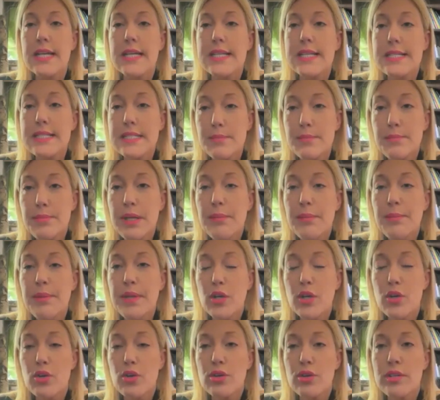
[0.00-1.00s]
simply
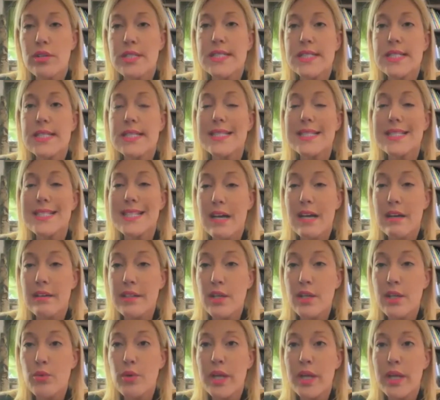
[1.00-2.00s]
because
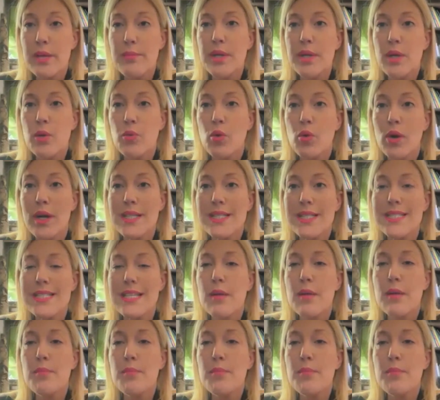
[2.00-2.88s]
Saudi Arabia wants a